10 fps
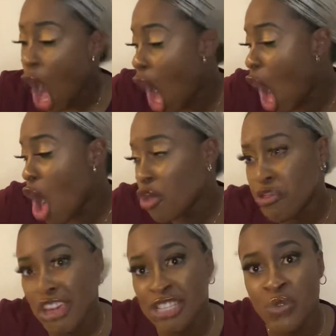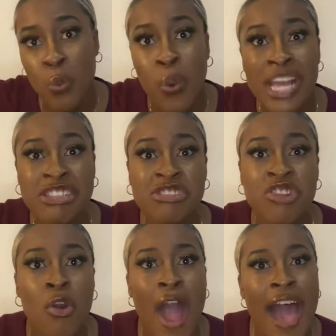All this
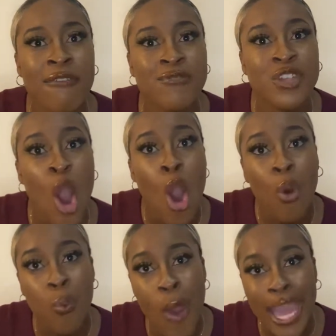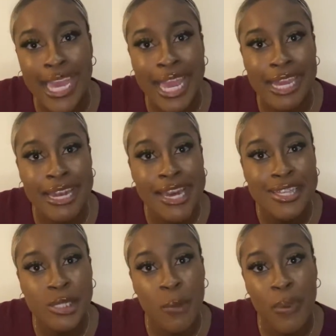witchcraft waiting
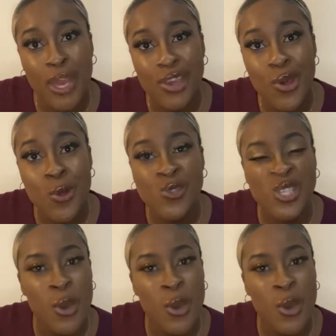to be used.